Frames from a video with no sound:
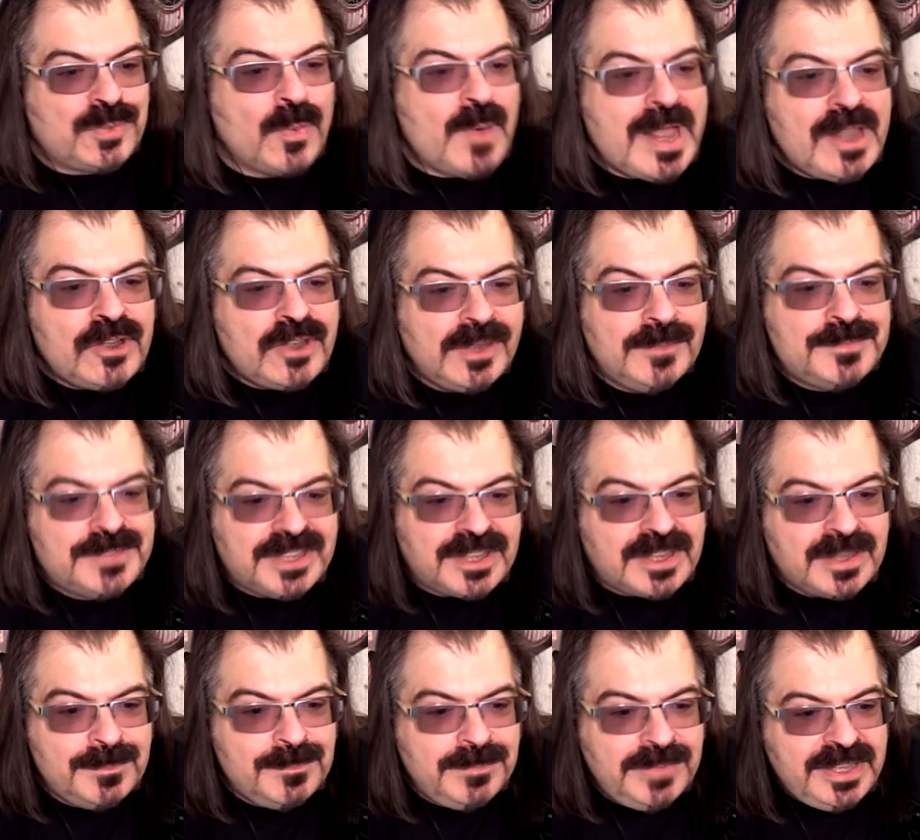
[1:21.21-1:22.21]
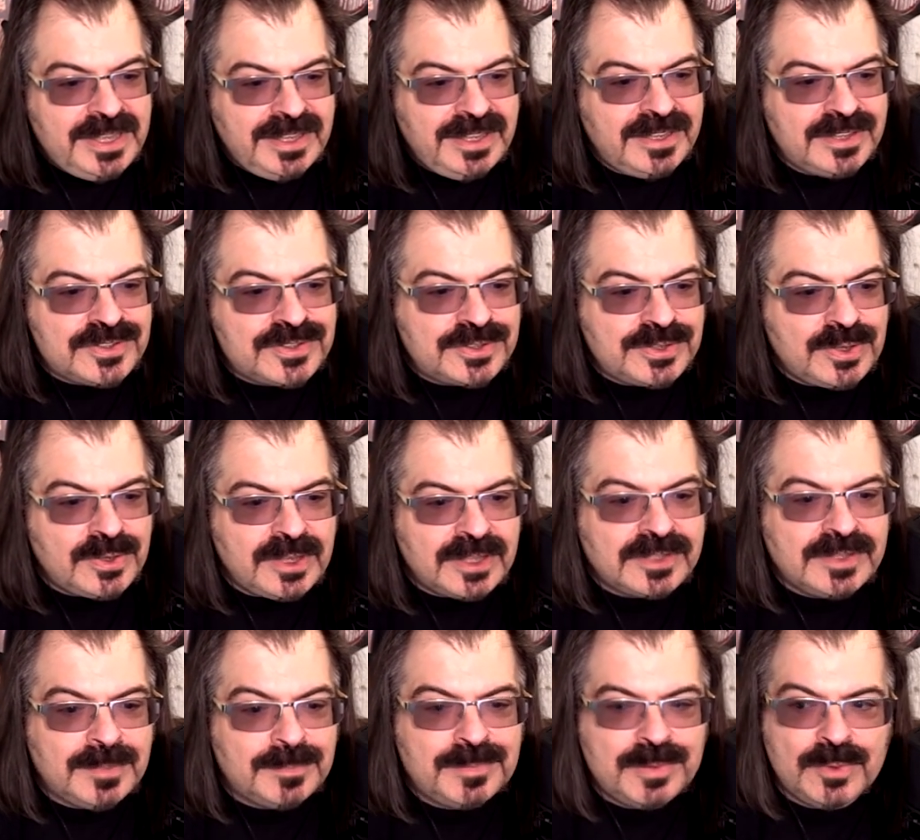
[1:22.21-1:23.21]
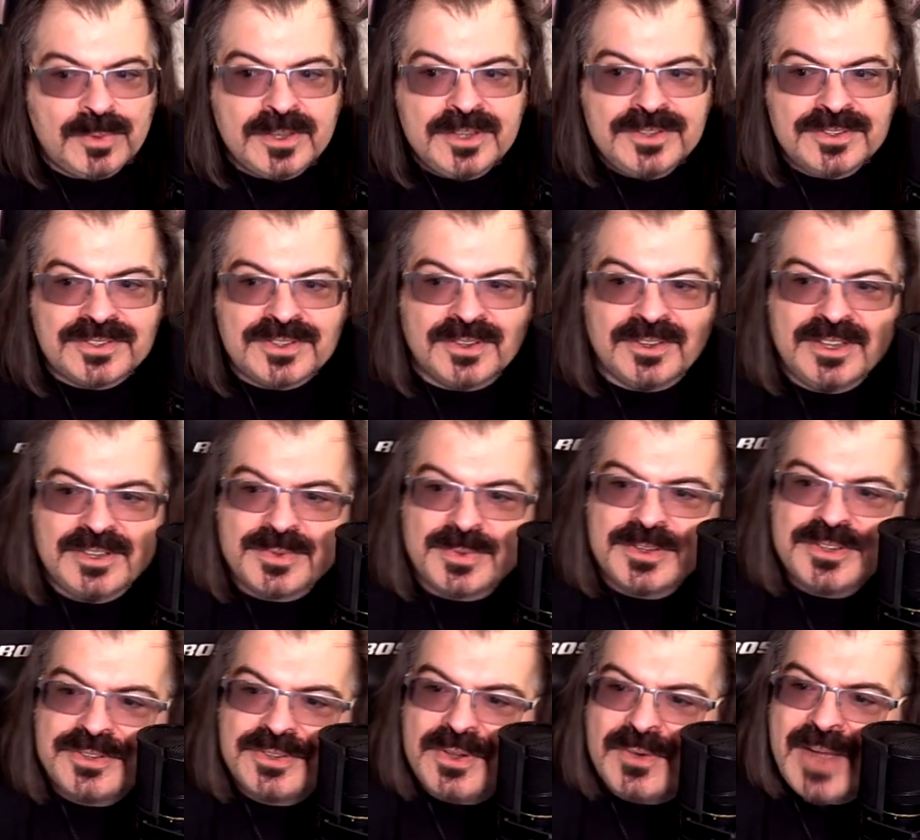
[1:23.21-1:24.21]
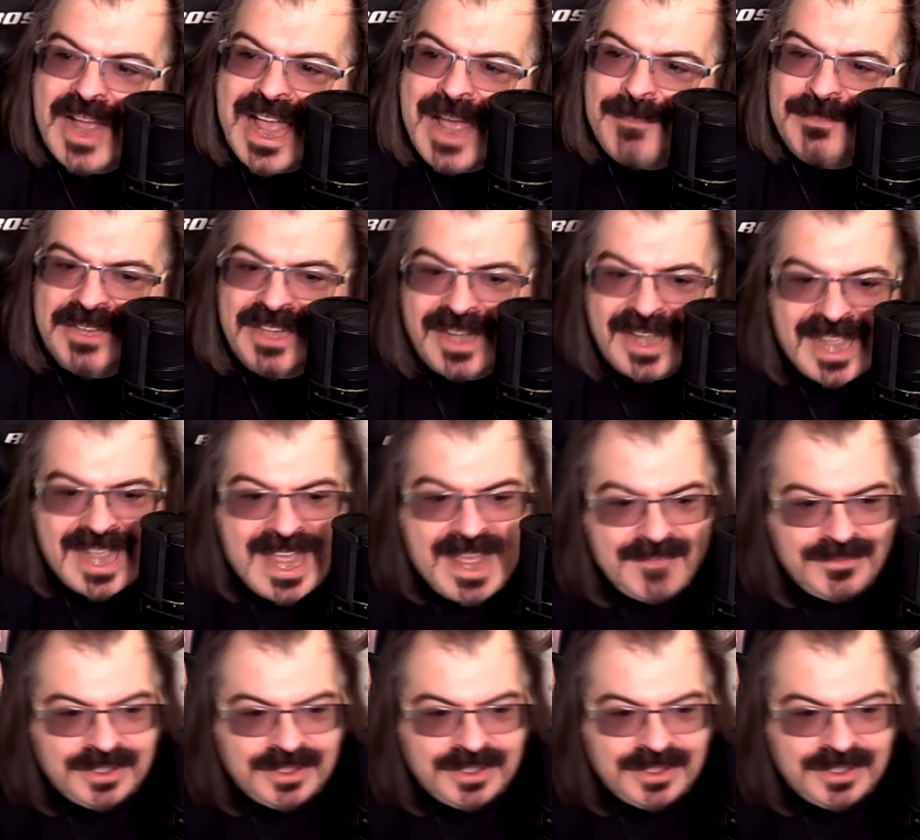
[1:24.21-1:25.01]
welcome to Comedians Talk to Porn Stars. We're so happy to have